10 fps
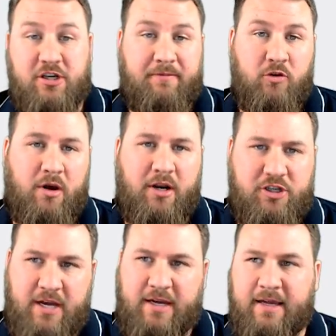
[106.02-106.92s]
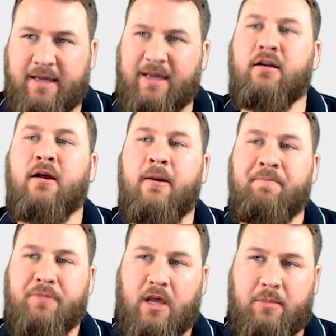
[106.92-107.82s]
If you want to check again,
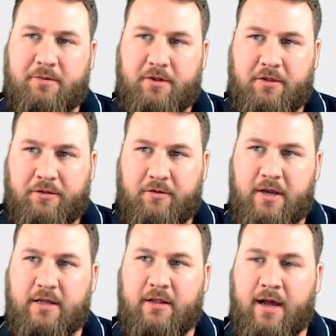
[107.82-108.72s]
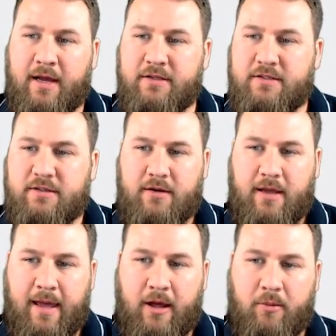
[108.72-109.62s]
come up to the three lines,
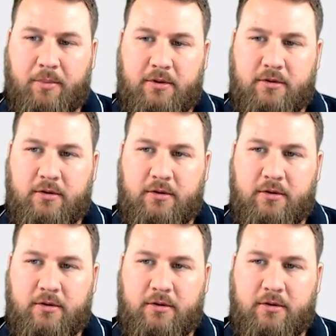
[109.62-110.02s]
help,